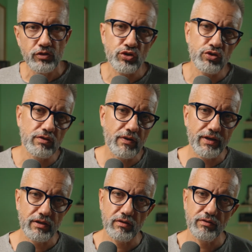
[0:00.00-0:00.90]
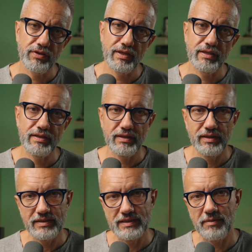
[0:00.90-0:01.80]
You should create content
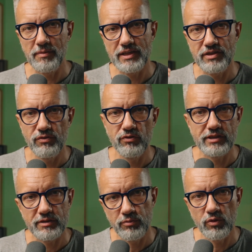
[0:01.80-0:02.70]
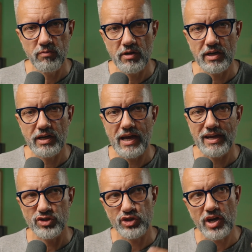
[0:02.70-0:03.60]
that makes viewers bookmark
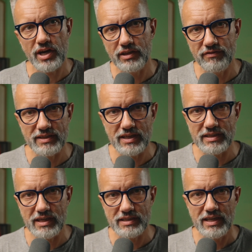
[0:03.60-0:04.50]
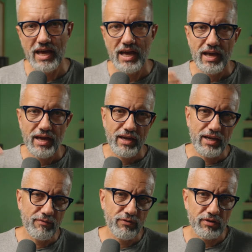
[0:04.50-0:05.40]
and share it with others.
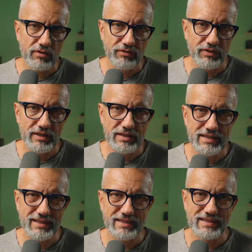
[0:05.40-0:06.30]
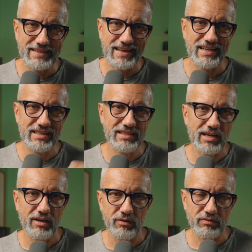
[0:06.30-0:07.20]
Aim for content that stands
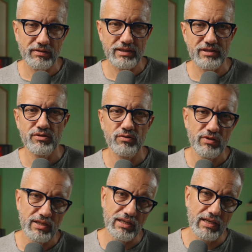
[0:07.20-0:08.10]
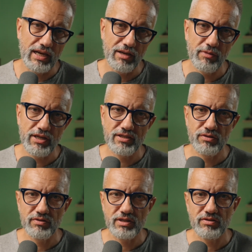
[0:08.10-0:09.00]
out, is unique, and makes
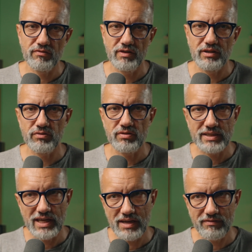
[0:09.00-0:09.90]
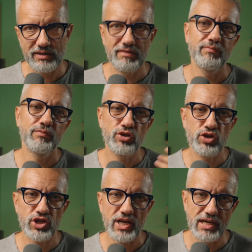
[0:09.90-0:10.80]
users to want to save it,
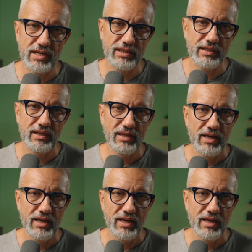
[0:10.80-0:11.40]
share it.